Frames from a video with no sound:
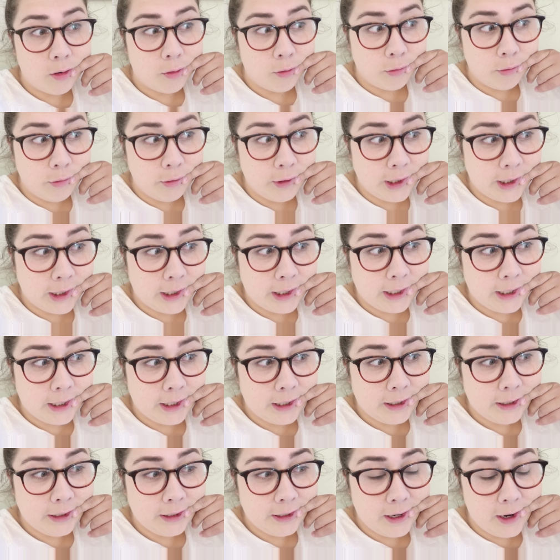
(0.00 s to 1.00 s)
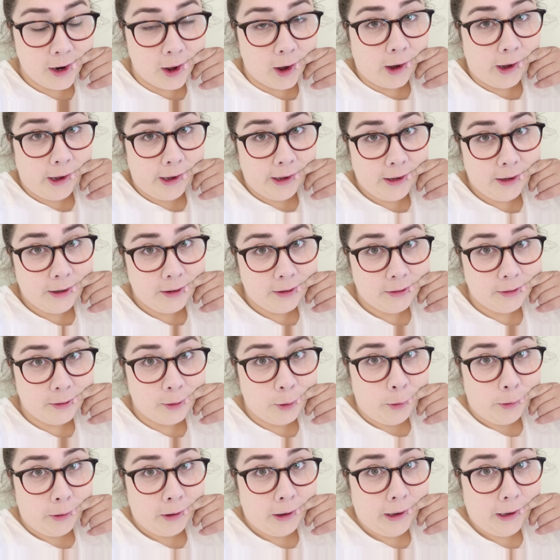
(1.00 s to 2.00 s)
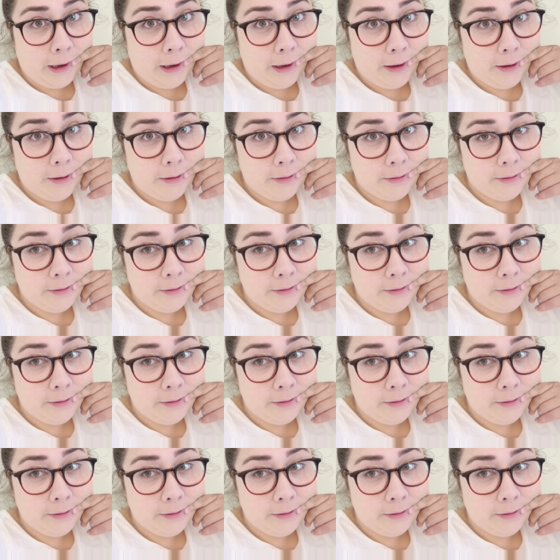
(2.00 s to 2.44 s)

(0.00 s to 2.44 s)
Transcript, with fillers: really not okay.